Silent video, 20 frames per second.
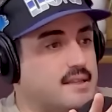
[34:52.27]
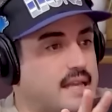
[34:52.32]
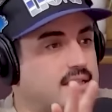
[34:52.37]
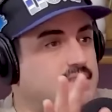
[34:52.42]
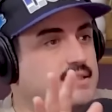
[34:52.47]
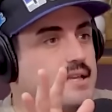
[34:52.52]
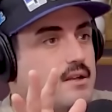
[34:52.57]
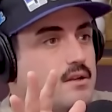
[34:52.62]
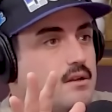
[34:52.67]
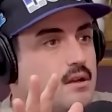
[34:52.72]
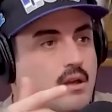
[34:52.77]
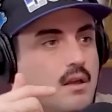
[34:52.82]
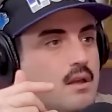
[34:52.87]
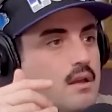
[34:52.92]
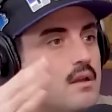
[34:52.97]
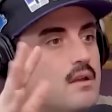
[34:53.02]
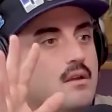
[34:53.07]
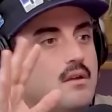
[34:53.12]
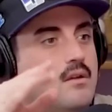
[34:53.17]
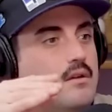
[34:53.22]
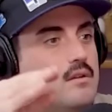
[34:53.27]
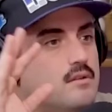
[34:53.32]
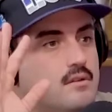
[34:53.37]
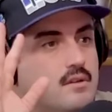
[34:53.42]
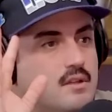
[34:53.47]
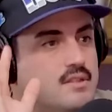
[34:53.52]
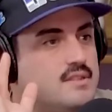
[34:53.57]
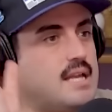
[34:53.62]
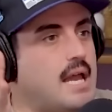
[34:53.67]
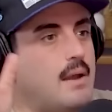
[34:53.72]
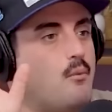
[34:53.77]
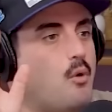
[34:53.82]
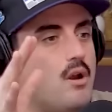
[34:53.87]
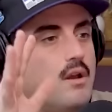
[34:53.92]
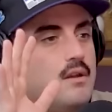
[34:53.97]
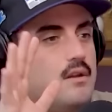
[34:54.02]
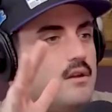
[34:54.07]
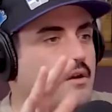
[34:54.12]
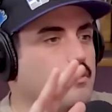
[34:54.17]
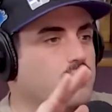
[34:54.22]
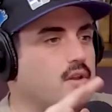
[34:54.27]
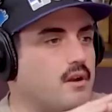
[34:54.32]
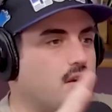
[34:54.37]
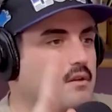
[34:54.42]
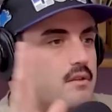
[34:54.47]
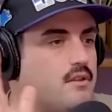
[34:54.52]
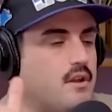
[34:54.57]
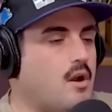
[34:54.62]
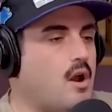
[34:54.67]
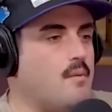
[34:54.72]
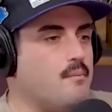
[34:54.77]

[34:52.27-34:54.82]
They said this time we're you know they're they're right.